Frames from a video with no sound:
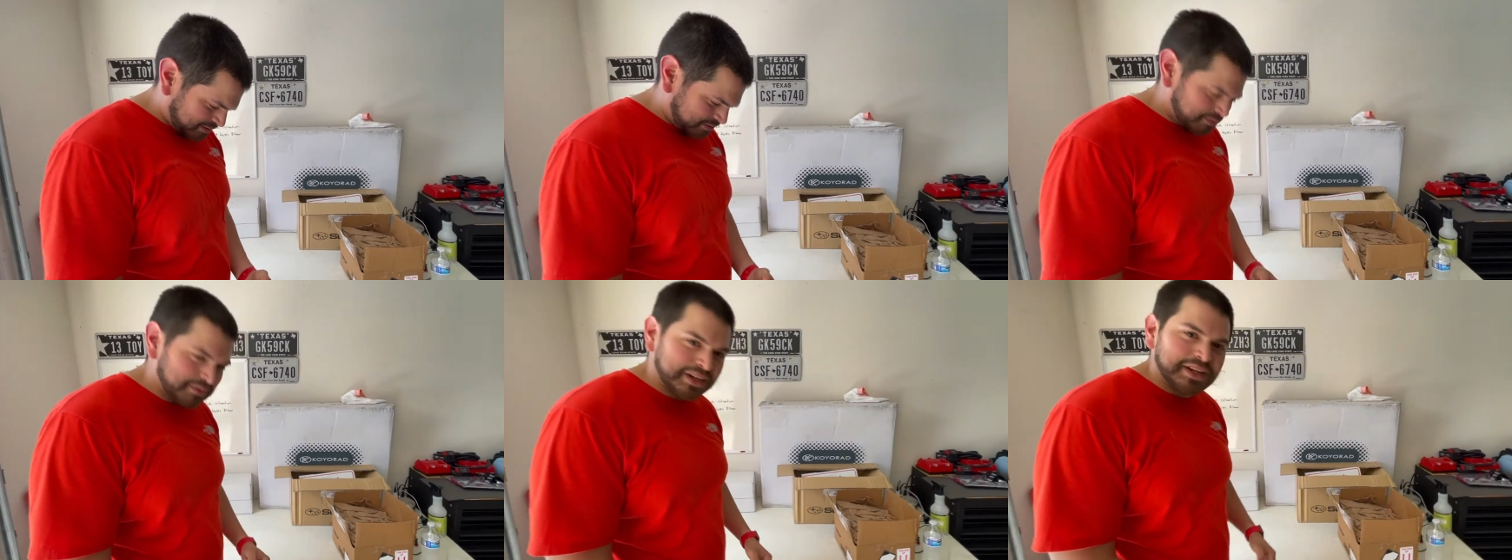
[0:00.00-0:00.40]

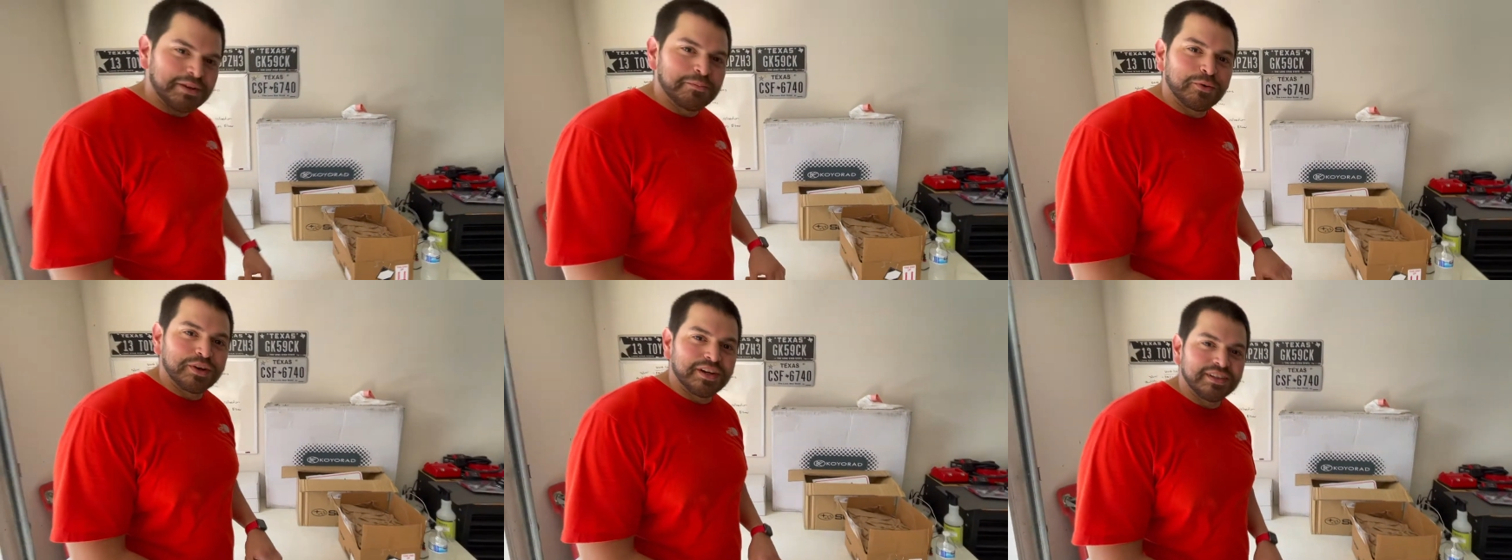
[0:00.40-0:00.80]
Getting
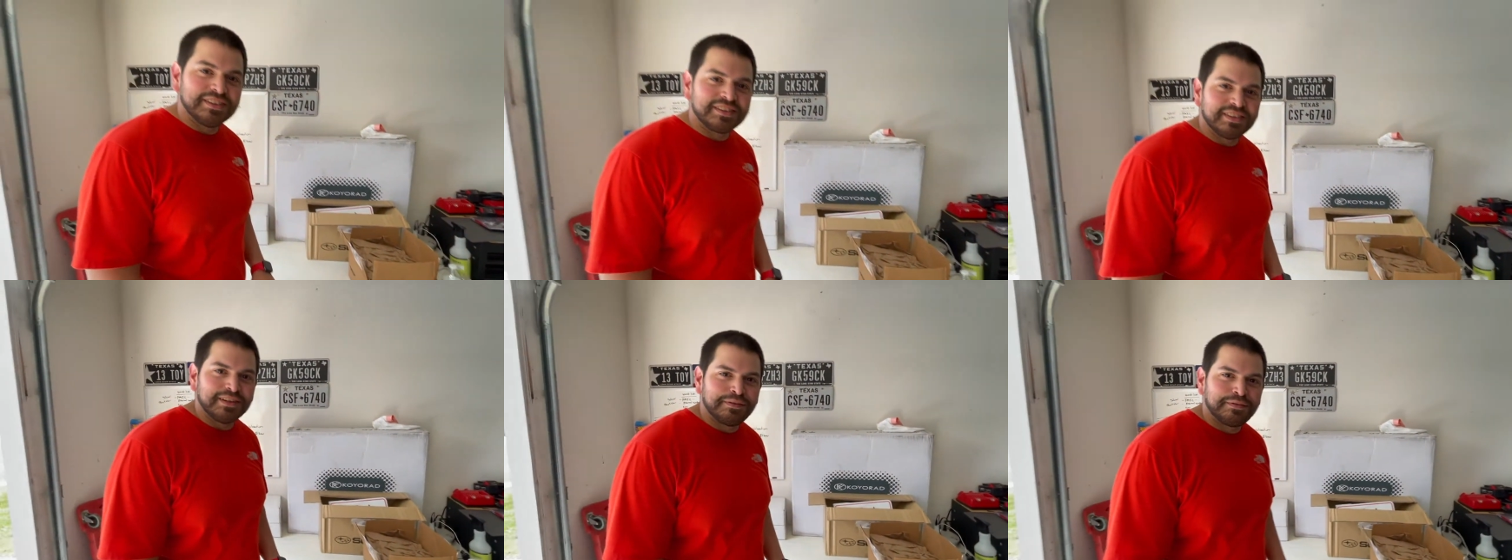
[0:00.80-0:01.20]
more gun
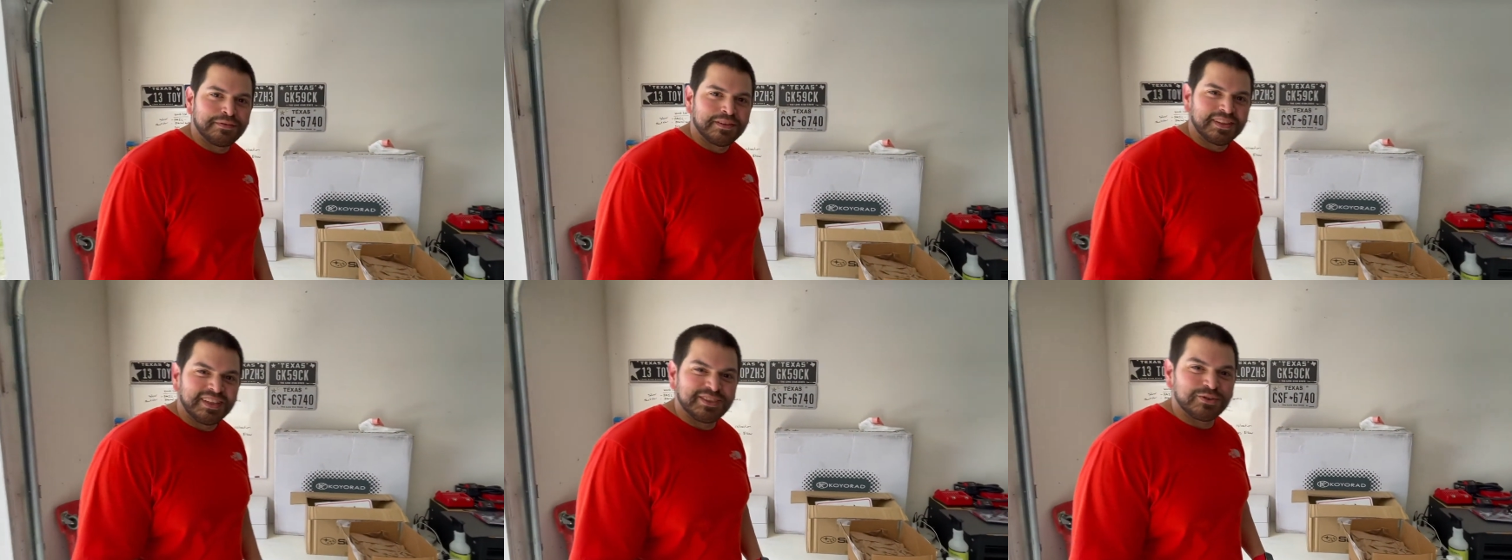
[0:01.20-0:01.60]
stuff.
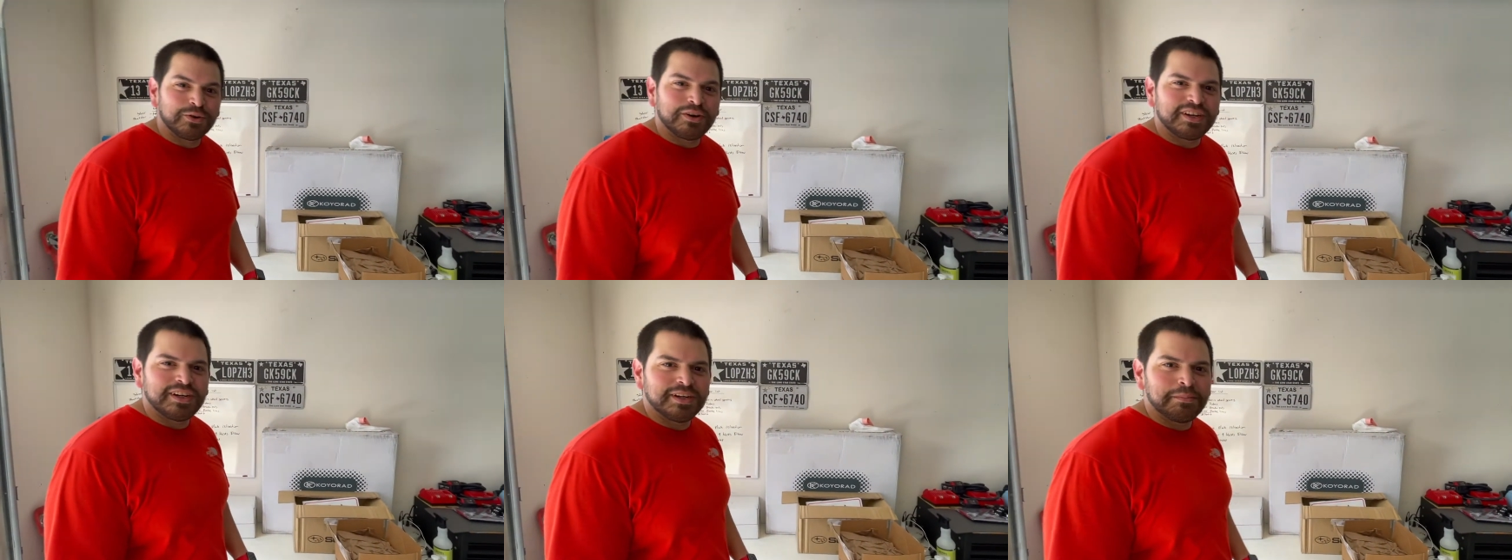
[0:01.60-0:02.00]
These are
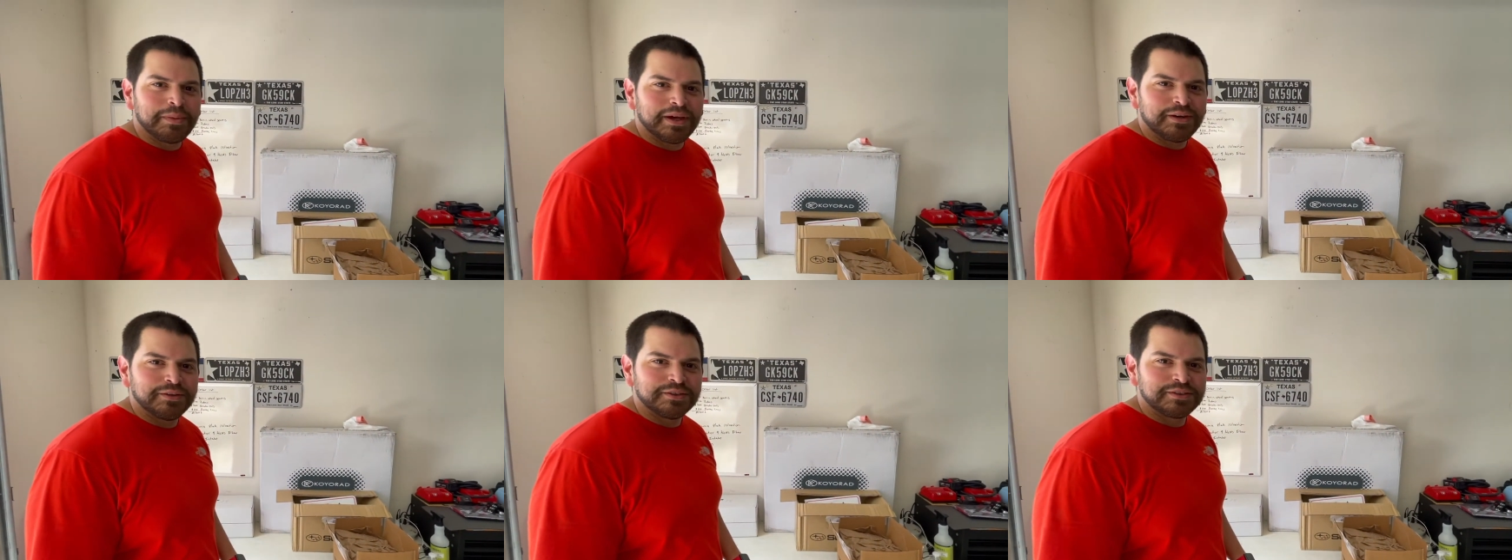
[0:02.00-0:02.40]
all gun
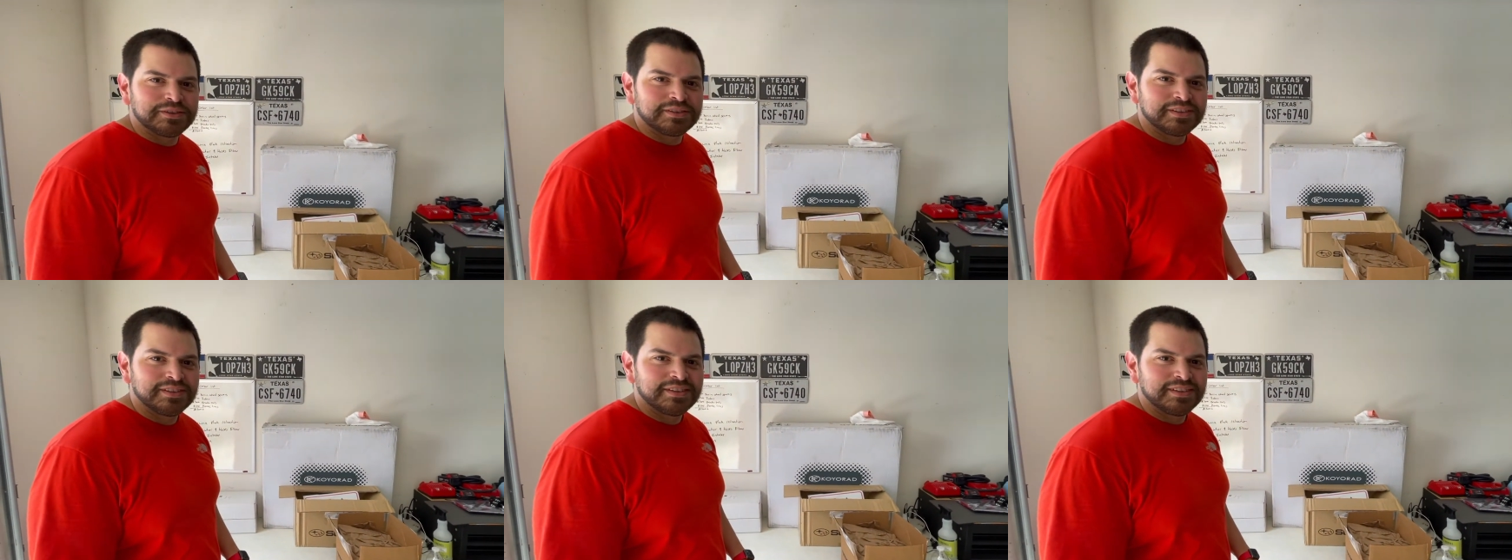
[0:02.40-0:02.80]

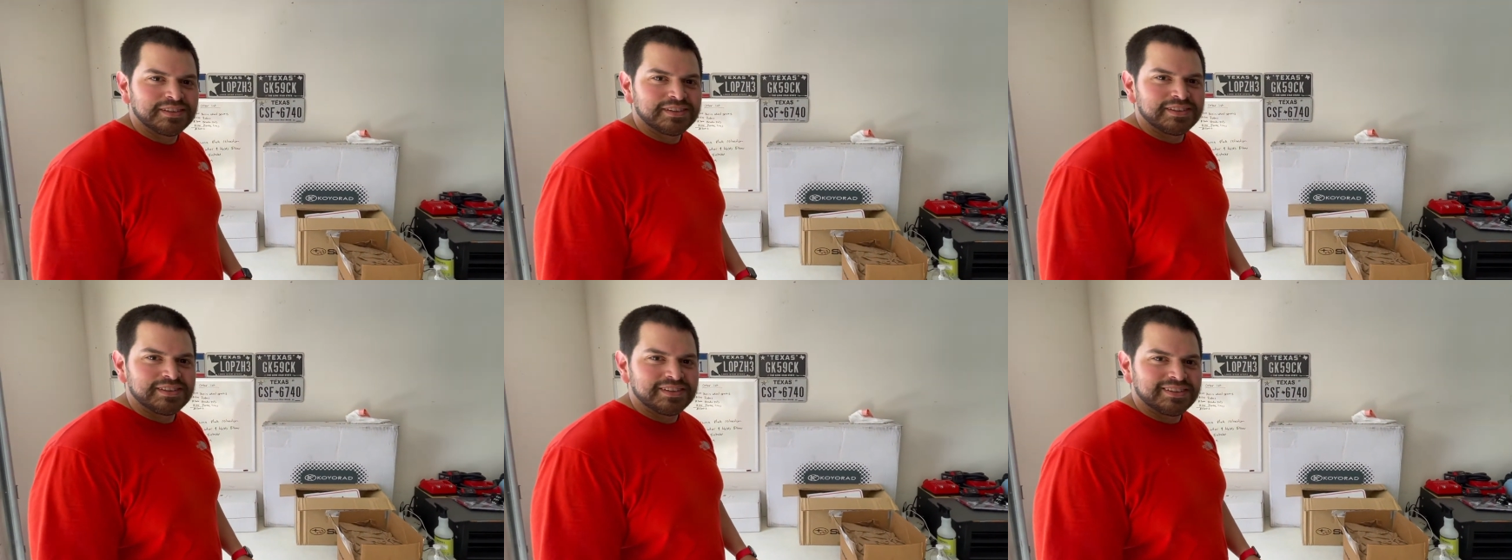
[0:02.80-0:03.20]
banners.
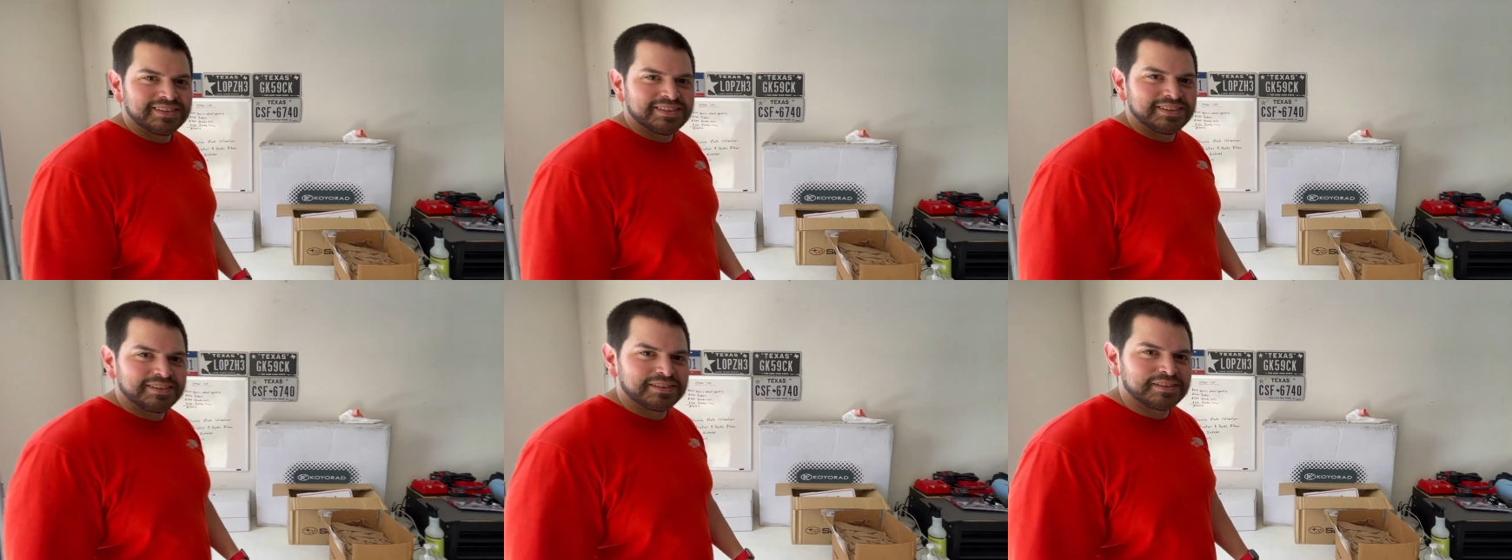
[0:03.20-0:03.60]

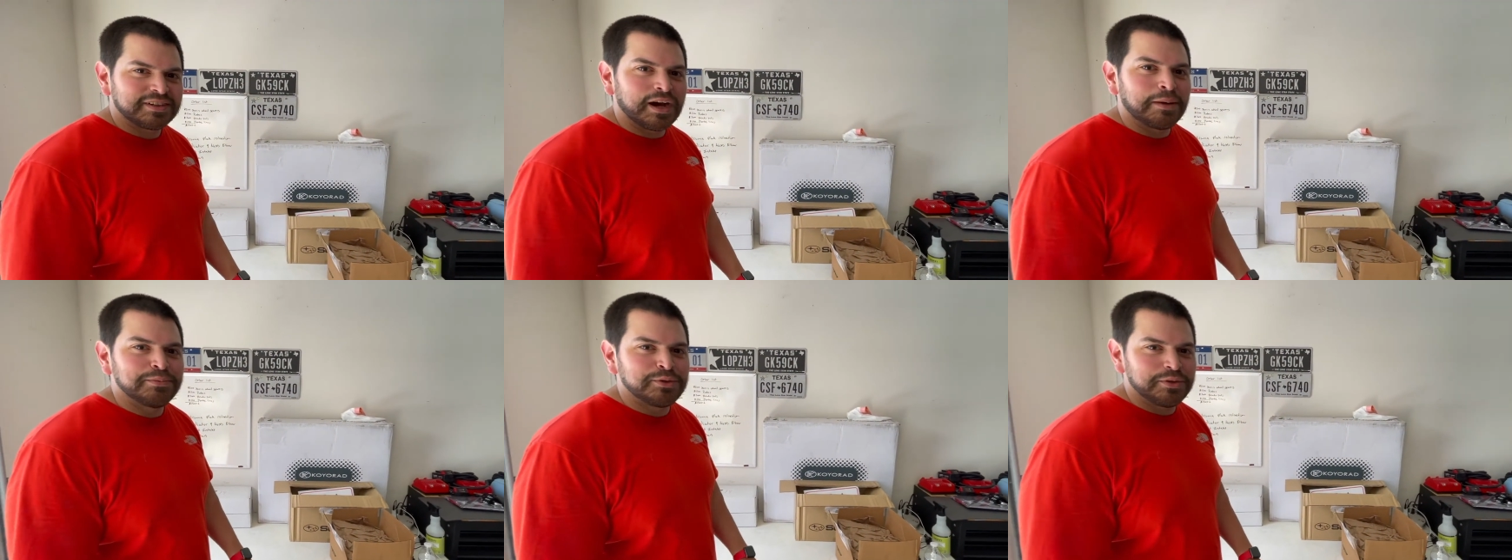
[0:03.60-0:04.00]

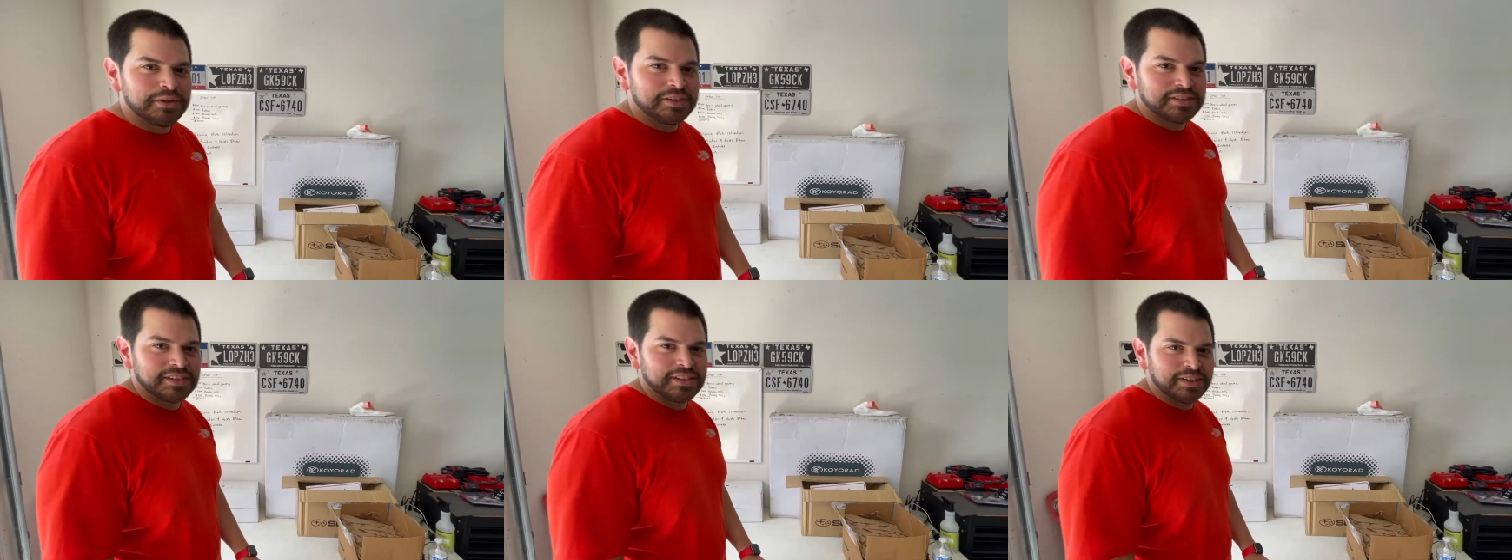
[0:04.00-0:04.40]
Cobb tuning
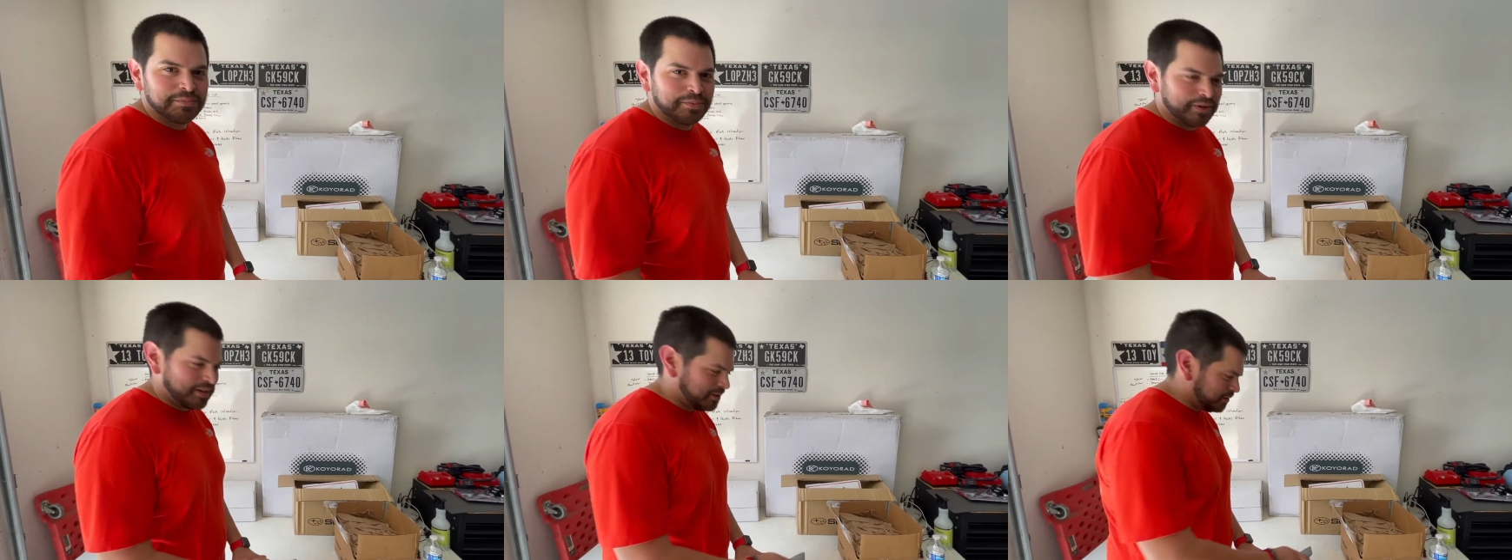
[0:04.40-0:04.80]
is a gun
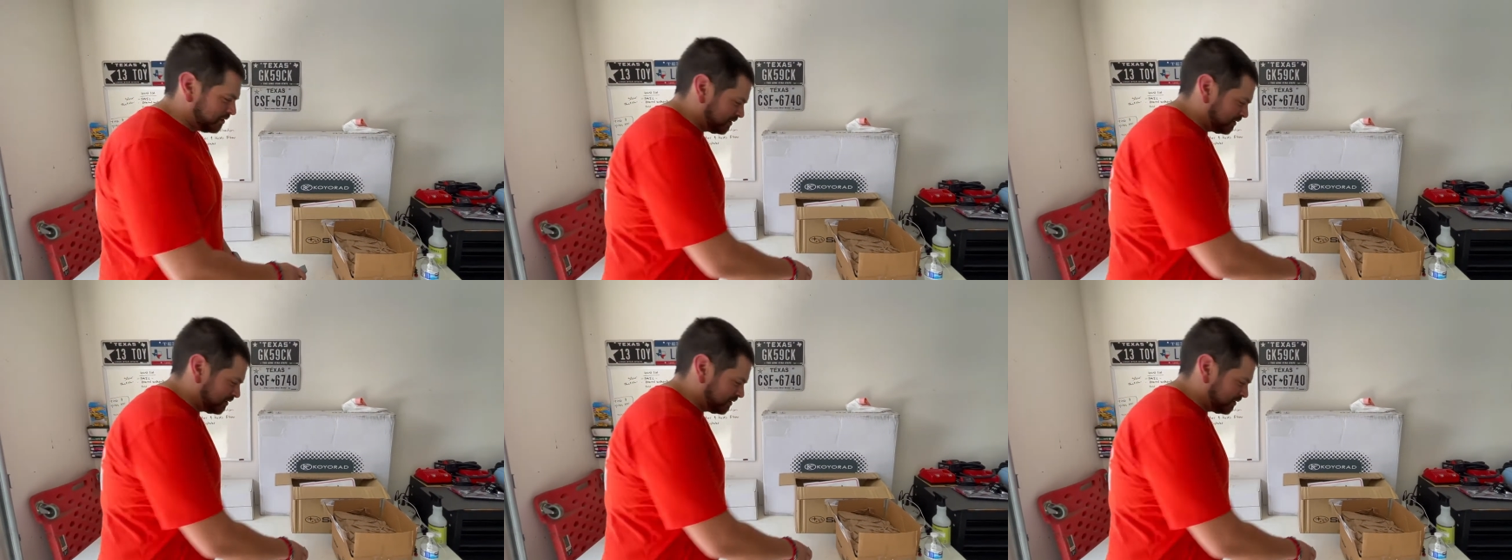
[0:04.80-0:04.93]
banner.